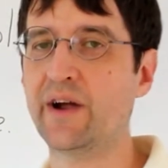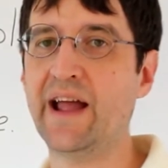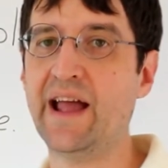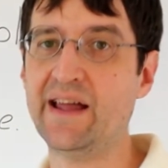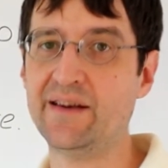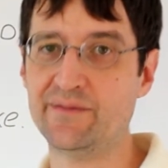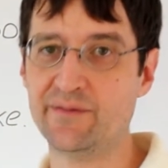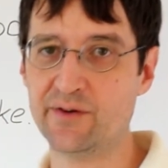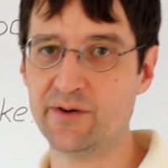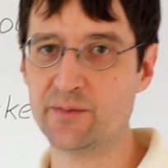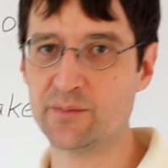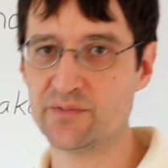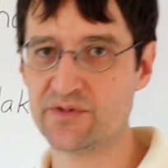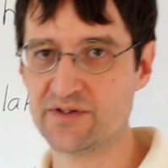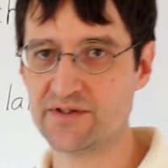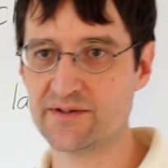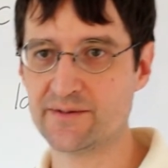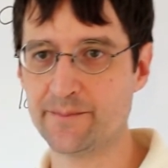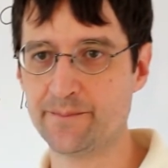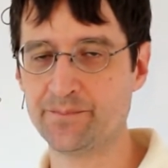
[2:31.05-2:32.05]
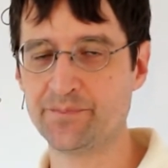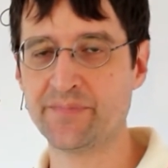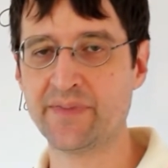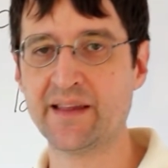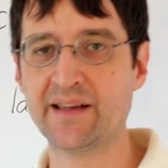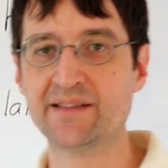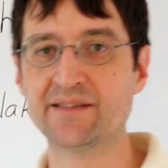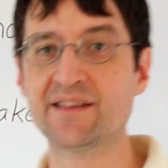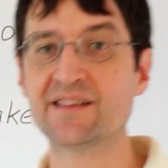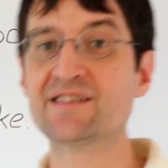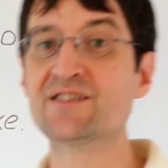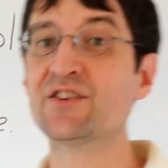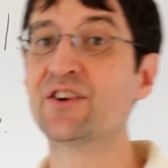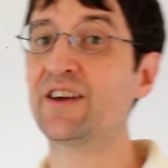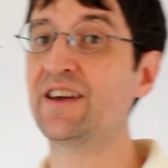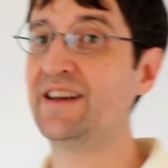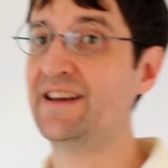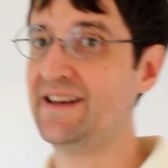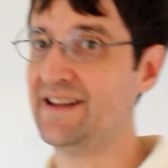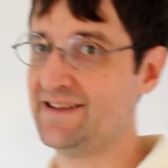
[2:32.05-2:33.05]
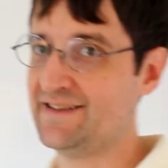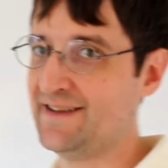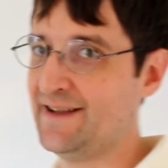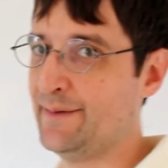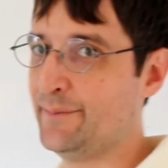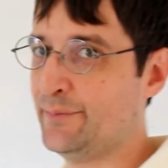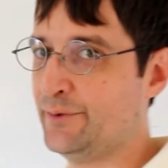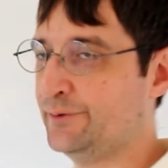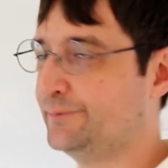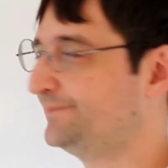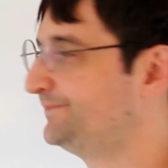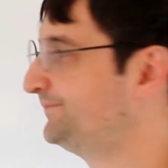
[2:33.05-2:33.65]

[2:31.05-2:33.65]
adverbs. Let's look at an example.